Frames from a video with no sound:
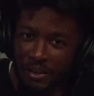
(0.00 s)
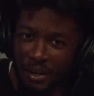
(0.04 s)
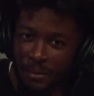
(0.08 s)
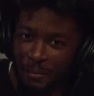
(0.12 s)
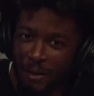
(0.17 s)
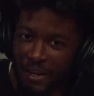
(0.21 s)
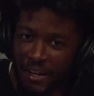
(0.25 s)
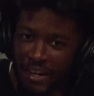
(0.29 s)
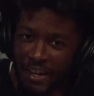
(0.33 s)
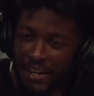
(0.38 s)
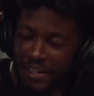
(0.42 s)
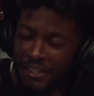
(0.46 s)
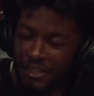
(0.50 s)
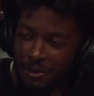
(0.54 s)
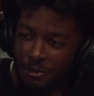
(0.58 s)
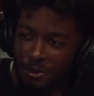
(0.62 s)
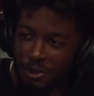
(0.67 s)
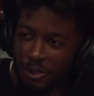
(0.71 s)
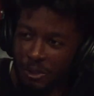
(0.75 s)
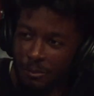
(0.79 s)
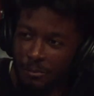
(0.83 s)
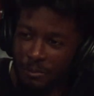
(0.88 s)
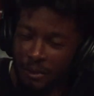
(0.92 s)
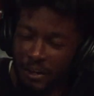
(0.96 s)
might ask them
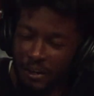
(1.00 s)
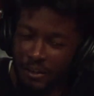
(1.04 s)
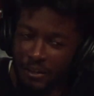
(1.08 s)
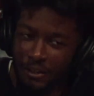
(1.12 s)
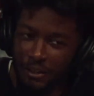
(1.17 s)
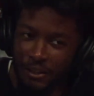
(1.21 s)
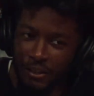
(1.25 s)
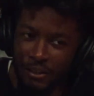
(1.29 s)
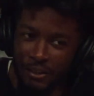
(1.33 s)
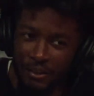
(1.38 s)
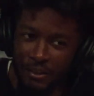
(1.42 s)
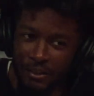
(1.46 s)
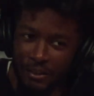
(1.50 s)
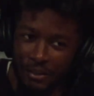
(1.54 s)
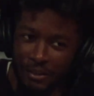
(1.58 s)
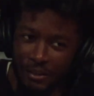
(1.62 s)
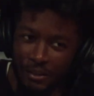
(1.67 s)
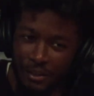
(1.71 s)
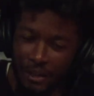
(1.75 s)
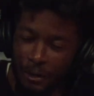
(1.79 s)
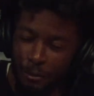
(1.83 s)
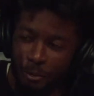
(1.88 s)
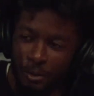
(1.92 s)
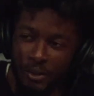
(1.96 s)
something like
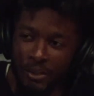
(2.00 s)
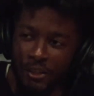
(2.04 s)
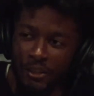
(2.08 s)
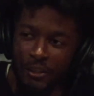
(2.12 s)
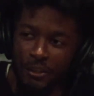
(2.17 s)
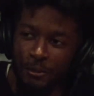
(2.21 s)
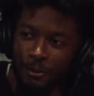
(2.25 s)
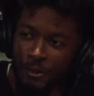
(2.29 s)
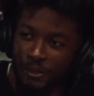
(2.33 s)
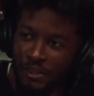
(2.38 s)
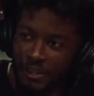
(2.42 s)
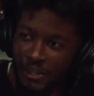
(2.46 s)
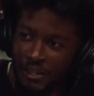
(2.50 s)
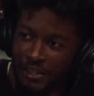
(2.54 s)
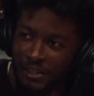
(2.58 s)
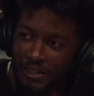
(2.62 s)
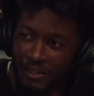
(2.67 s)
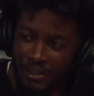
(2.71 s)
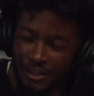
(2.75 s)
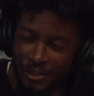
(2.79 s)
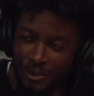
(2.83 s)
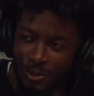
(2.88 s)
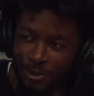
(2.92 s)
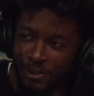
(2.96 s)
what color is this
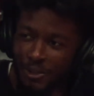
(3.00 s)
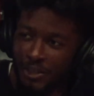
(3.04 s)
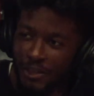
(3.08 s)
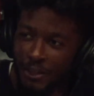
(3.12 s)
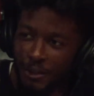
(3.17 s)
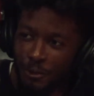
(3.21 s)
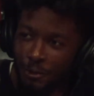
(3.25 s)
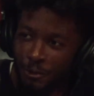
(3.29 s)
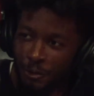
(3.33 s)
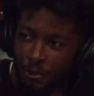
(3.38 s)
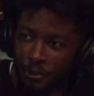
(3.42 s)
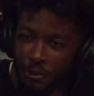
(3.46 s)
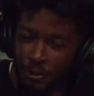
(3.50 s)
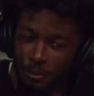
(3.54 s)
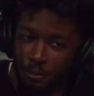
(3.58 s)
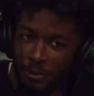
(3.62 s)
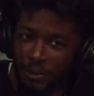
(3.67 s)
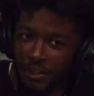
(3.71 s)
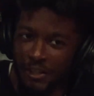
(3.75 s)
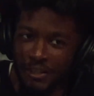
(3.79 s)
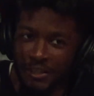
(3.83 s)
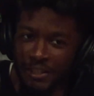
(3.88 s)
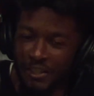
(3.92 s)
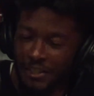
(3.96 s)
so and so, or
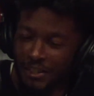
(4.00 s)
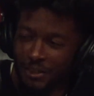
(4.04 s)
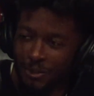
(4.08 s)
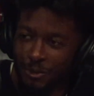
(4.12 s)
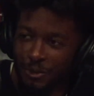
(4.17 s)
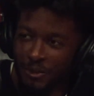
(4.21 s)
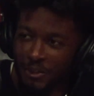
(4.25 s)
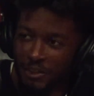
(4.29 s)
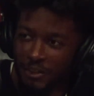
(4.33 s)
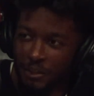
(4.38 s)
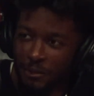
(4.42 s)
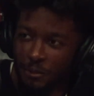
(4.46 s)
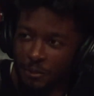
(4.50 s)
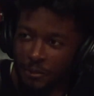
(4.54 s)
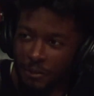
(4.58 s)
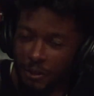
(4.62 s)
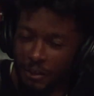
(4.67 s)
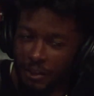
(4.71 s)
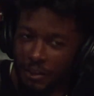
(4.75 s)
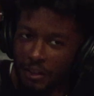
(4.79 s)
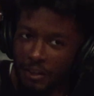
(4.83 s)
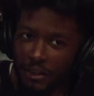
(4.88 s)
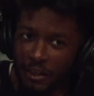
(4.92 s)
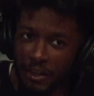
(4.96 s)
what is this so and so,
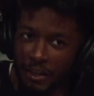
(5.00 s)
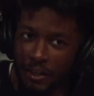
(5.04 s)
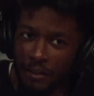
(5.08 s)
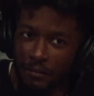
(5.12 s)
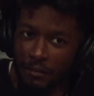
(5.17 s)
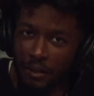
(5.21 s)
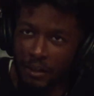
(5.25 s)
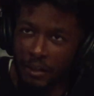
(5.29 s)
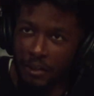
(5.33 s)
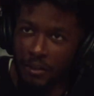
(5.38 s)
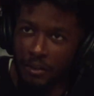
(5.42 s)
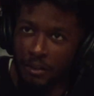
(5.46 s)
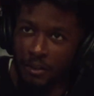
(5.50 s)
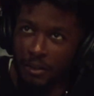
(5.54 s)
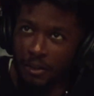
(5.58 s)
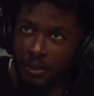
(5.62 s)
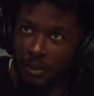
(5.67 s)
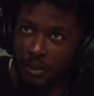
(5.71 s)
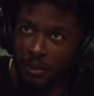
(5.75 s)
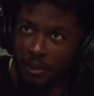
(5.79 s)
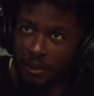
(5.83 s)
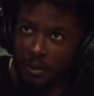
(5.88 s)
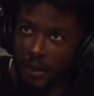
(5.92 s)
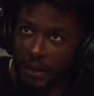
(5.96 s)
and they'll have like
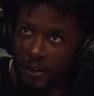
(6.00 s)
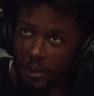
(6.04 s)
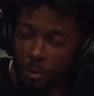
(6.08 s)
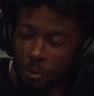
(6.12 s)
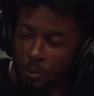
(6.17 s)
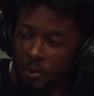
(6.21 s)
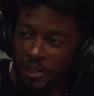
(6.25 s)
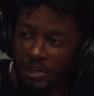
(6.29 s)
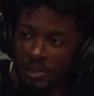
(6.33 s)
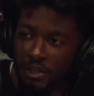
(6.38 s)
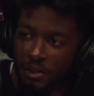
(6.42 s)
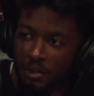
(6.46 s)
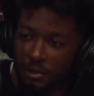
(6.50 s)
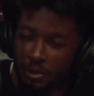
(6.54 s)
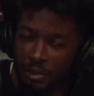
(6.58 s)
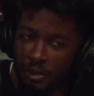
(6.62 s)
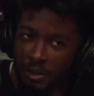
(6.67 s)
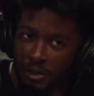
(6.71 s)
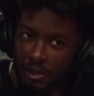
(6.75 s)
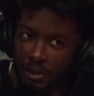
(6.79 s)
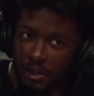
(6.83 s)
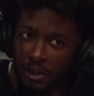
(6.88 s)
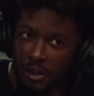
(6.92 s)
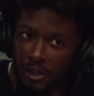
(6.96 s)
the rest of
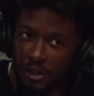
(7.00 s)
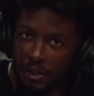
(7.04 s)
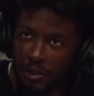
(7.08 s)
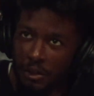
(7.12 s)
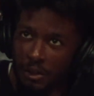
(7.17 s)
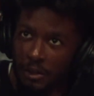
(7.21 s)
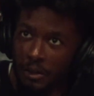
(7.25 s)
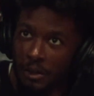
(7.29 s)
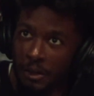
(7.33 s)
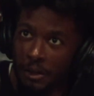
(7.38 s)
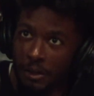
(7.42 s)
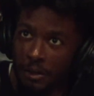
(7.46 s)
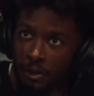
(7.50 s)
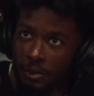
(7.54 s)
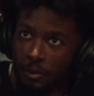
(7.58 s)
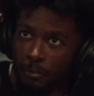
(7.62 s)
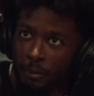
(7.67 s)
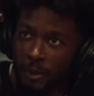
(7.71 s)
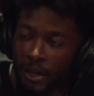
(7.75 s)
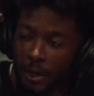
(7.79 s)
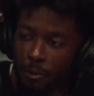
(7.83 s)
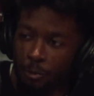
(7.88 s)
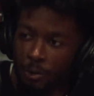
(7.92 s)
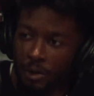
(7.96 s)
it'll
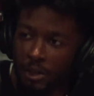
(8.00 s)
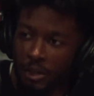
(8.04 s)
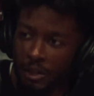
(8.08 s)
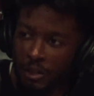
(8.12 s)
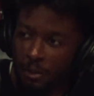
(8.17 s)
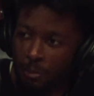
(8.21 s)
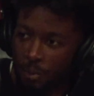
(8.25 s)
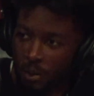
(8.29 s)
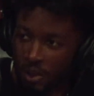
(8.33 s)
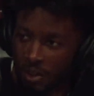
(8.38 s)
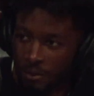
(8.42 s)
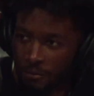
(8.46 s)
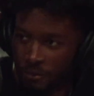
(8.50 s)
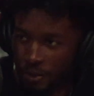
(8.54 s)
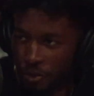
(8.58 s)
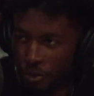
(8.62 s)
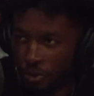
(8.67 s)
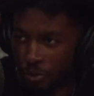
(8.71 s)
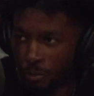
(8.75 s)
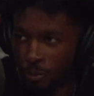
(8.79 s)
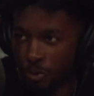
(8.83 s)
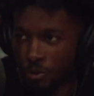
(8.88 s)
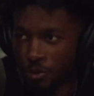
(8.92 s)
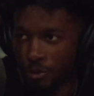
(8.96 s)
be like one independent
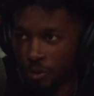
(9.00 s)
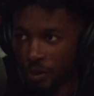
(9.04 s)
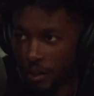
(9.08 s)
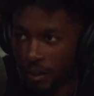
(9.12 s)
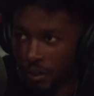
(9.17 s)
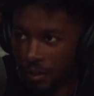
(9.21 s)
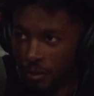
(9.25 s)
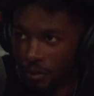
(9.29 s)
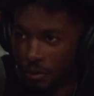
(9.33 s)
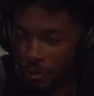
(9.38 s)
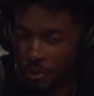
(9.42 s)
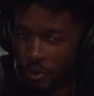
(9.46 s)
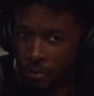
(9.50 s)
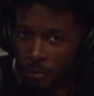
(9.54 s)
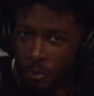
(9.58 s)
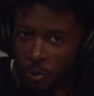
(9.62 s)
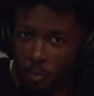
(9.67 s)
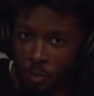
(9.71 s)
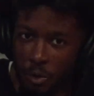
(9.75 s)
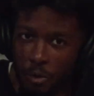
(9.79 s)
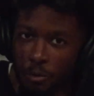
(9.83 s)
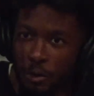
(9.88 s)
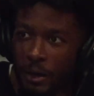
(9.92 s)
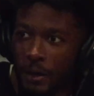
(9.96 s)
variable. Like it'll be
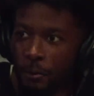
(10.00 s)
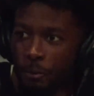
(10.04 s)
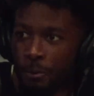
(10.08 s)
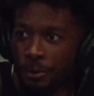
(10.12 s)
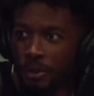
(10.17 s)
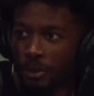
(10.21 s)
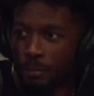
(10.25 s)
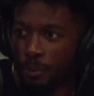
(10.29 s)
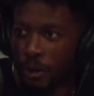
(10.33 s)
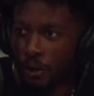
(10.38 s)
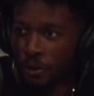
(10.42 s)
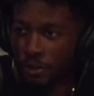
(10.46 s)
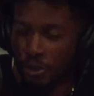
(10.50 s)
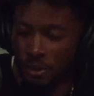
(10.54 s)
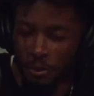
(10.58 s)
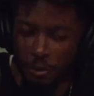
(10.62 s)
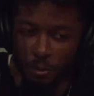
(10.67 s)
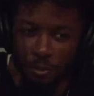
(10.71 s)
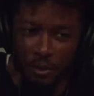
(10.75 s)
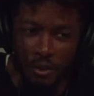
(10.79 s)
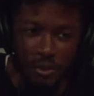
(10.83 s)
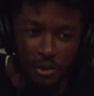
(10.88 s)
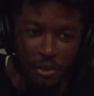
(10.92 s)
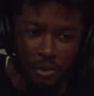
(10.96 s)
one like real person.
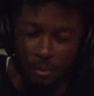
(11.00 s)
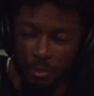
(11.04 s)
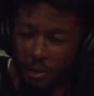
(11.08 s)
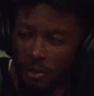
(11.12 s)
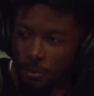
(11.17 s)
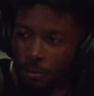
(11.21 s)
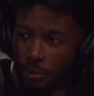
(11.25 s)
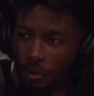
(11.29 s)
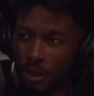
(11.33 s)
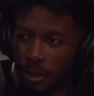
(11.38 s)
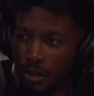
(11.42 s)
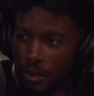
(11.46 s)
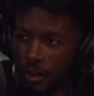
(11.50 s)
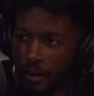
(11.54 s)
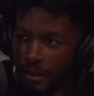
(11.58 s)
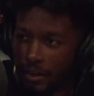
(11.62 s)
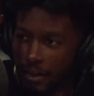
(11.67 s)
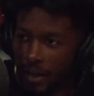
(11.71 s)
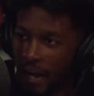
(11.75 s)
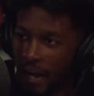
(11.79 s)
The rest of the people like